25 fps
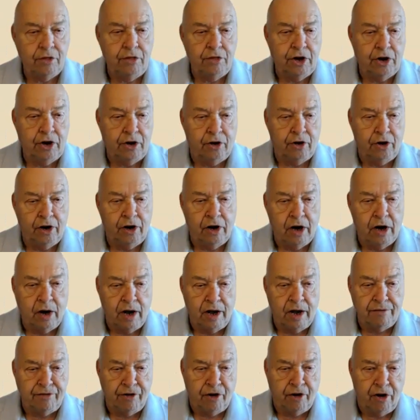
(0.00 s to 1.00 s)
There are,
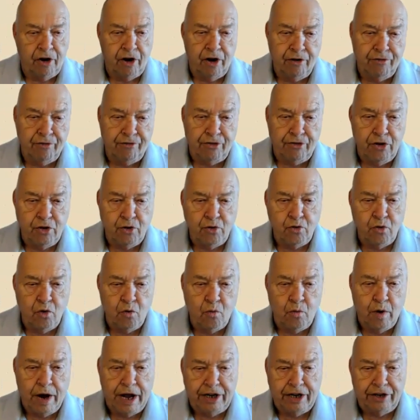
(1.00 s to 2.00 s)
however, a few
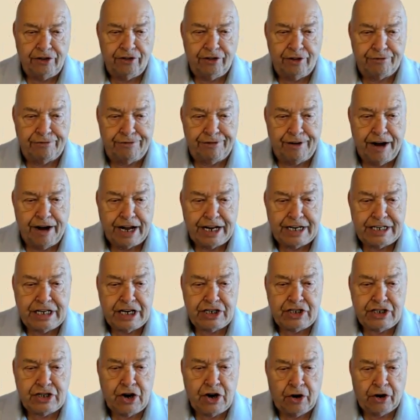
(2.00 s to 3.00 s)
ways to
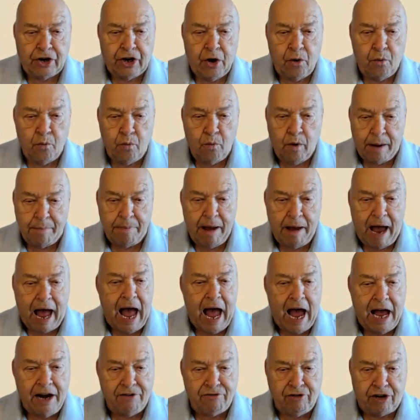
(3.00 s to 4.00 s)
find dark web
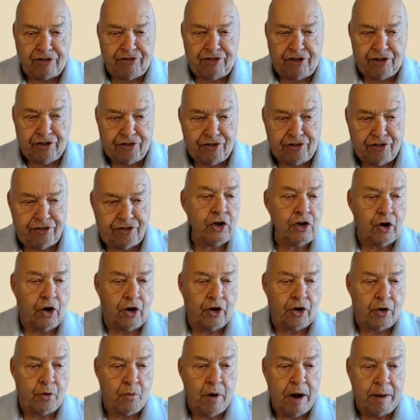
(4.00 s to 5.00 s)
addresses,
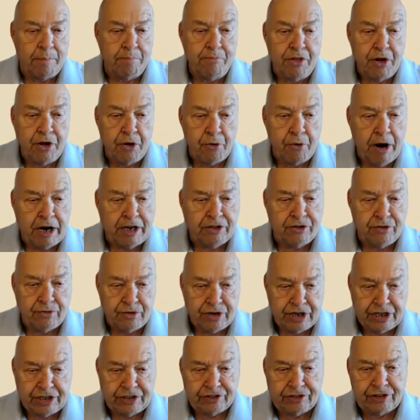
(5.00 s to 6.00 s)
dark web
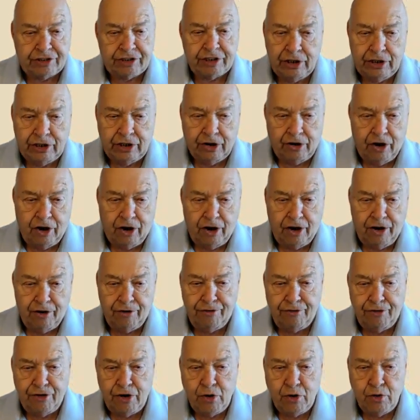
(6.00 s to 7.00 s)
directories. There are
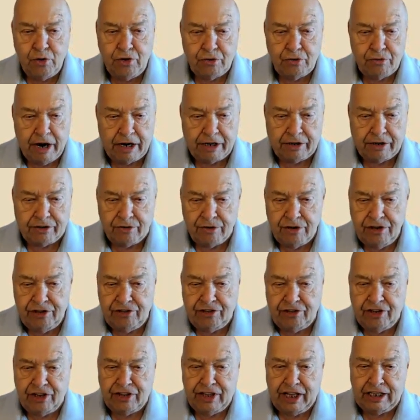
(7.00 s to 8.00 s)
a few
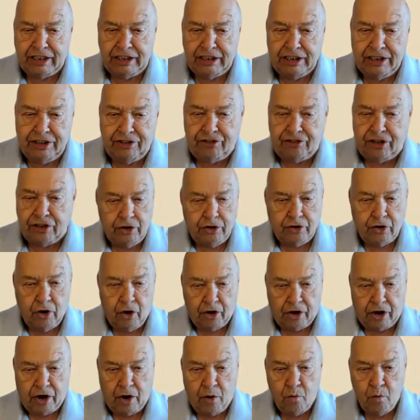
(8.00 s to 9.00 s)
directories that list
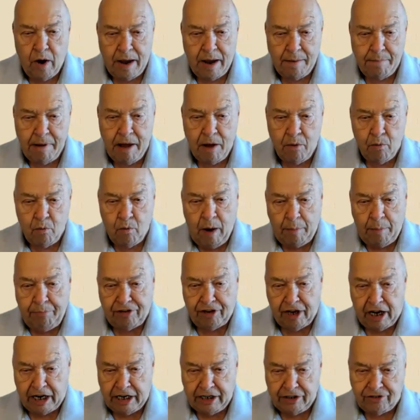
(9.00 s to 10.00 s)
dark web
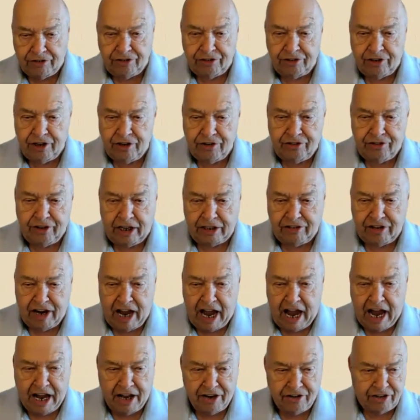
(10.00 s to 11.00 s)
websites, such
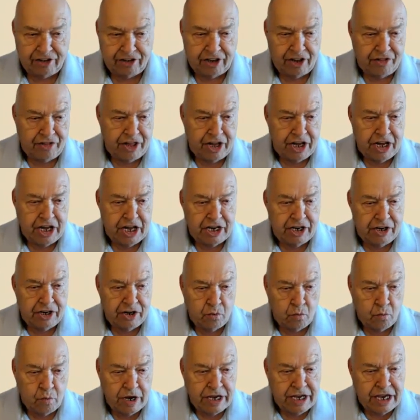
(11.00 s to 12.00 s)
as the
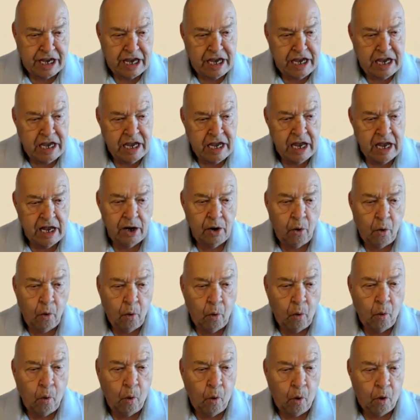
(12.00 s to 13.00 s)
Hidden Wiki
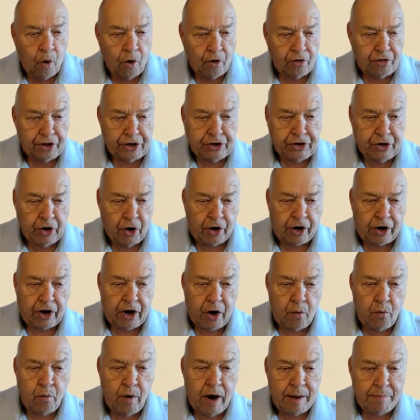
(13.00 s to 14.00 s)
or the
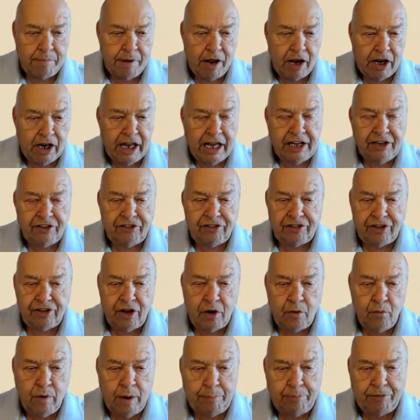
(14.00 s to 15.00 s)
Dark Web
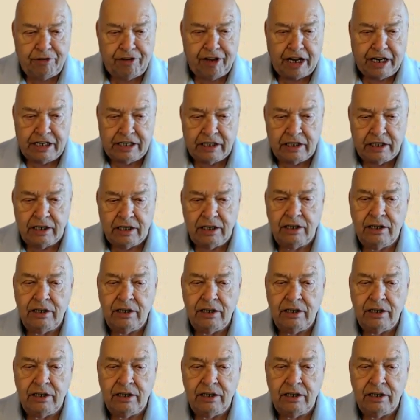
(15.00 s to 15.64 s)
Links website.